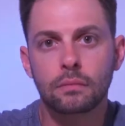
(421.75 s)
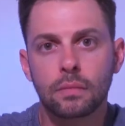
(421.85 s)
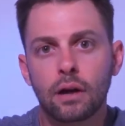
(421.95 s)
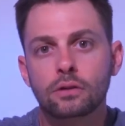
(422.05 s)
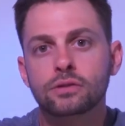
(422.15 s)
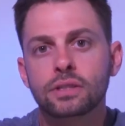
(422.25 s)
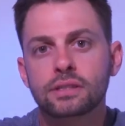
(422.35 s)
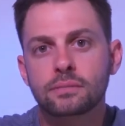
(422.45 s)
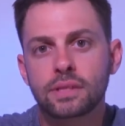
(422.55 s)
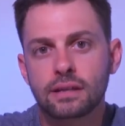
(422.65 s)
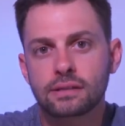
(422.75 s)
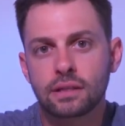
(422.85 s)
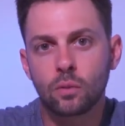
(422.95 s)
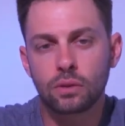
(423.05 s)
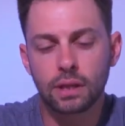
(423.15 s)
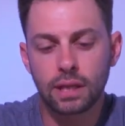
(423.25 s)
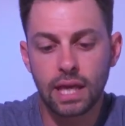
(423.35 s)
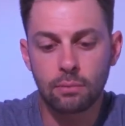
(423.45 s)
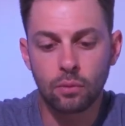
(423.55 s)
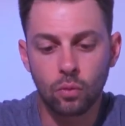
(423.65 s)
I also did some testing when the
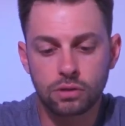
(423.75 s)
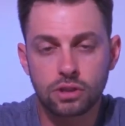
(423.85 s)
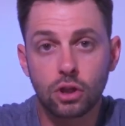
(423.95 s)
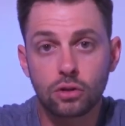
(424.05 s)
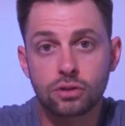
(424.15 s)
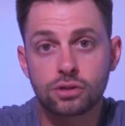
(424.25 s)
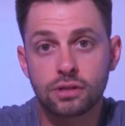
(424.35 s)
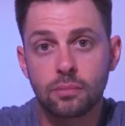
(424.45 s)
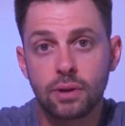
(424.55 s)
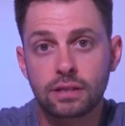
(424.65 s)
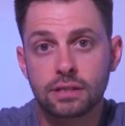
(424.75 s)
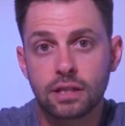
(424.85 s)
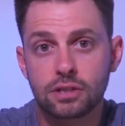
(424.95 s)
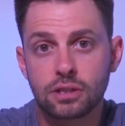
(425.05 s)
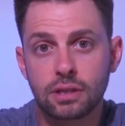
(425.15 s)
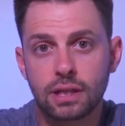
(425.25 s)
camera was closer to the base station,